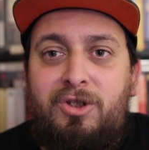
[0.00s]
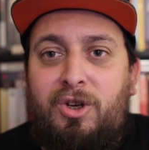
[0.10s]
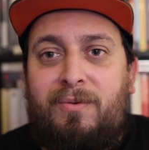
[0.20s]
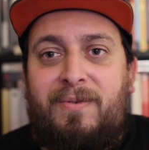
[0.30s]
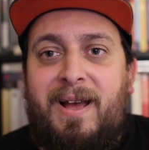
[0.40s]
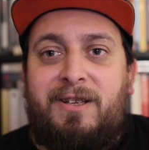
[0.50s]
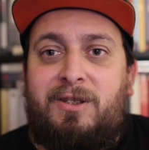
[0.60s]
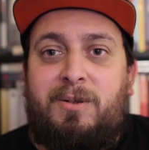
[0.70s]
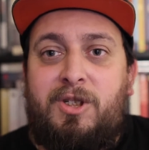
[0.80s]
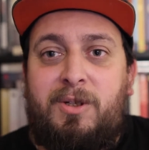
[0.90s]

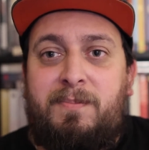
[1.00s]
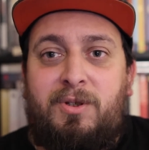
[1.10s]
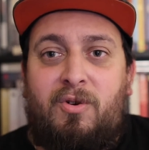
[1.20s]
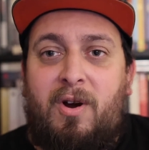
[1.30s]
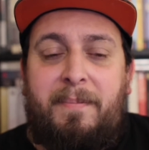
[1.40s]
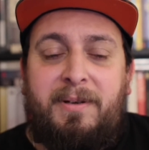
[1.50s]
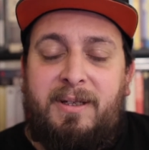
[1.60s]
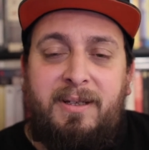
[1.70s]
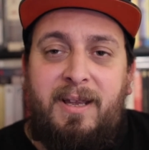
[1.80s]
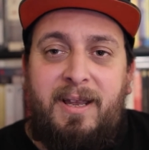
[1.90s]
2,000 subscribers.
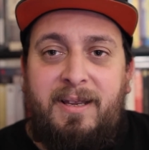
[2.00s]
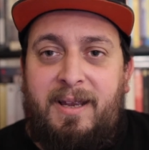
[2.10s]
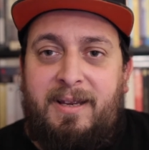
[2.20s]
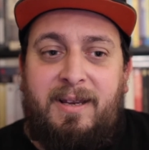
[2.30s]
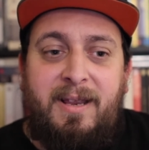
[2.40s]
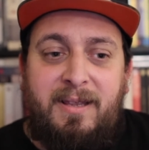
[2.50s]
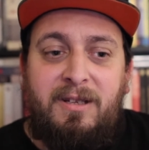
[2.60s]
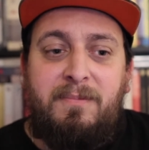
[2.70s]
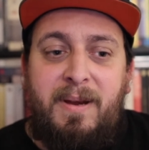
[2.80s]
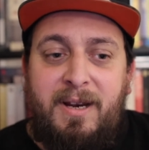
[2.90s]
It
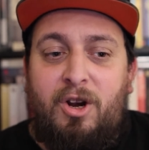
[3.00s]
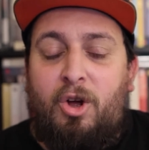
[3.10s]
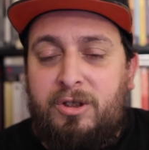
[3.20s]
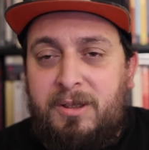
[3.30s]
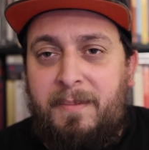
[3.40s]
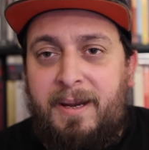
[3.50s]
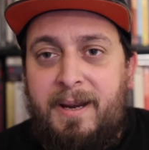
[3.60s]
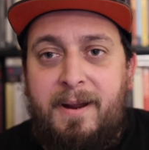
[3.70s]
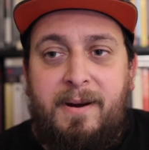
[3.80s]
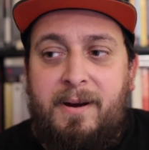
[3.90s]
does mean a lot to me.
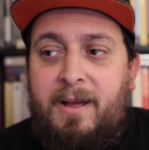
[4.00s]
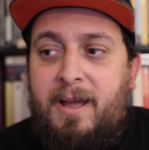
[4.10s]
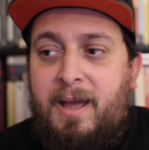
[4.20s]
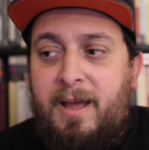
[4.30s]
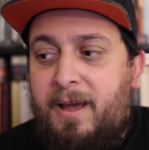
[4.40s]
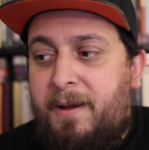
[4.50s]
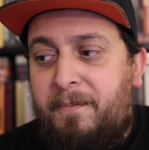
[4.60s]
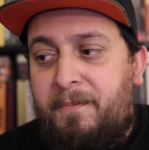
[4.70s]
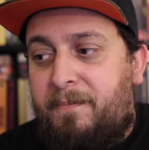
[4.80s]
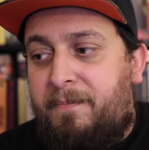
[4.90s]

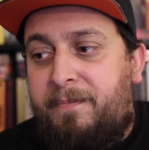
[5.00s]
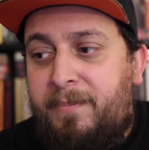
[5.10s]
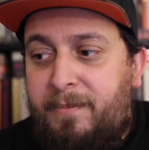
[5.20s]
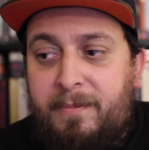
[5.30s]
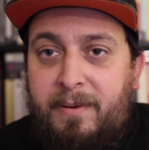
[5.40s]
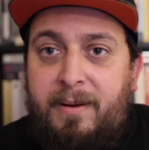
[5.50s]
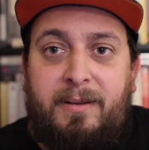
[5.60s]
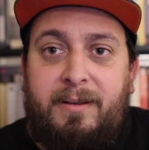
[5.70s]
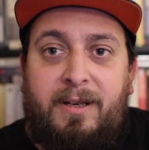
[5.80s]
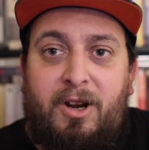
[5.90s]

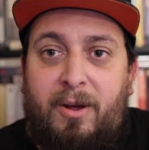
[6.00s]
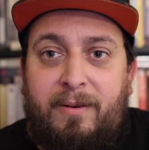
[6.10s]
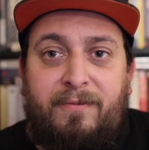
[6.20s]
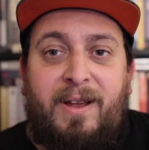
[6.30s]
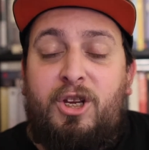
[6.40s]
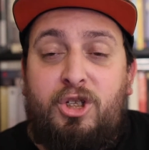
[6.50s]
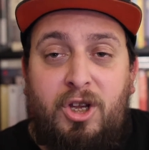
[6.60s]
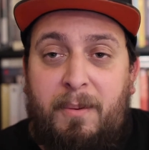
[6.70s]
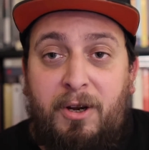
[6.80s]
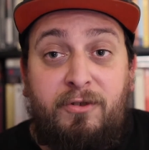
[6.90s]
You know, thank you
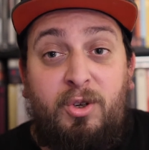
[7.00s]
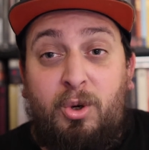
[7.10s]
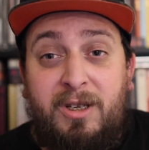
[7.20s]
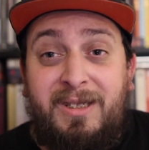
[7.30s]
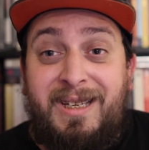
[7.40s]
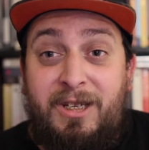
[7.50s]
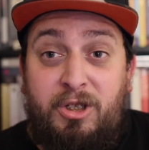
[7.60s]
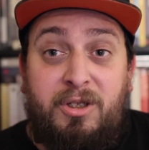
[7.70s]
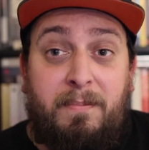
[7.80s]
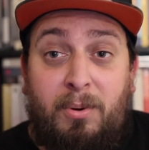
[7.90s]
so much for your
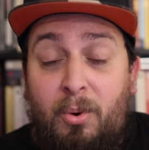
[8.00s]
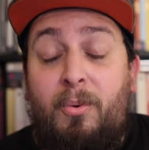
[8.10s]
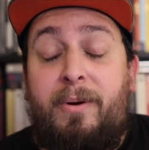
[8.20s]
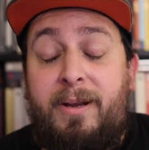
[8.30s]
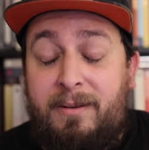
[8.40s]
continued support.